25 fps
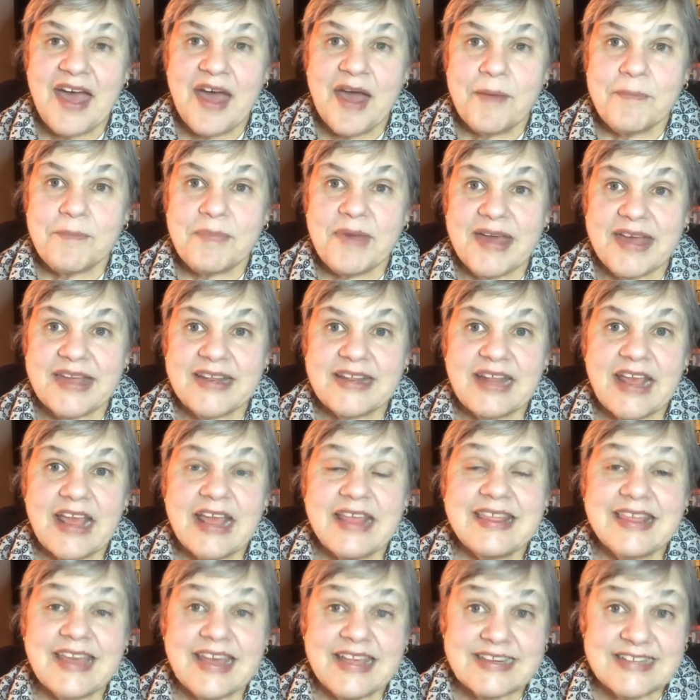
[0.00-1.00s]
But
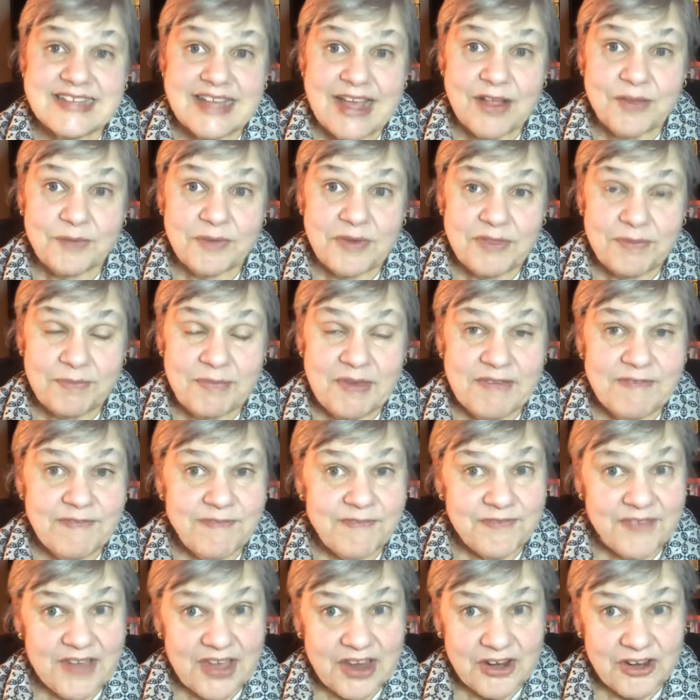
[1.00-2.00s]
they dealt with me
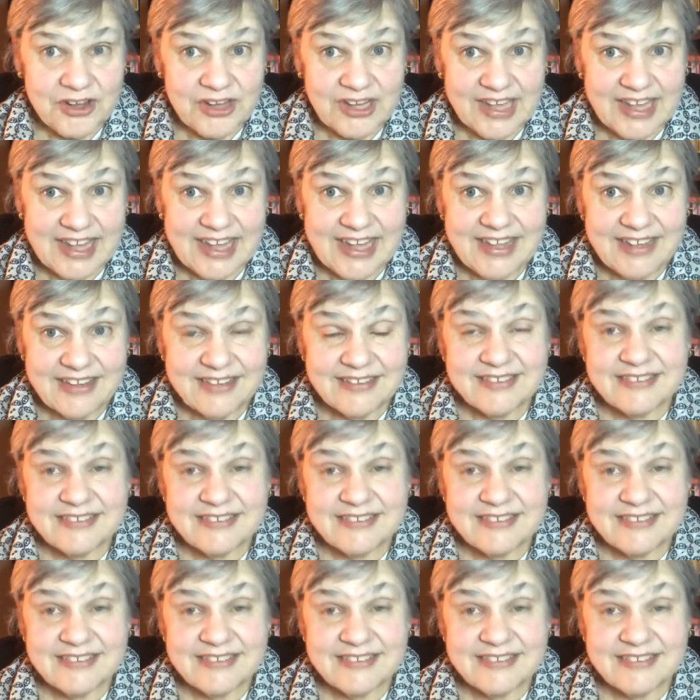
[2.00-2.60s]
fairly,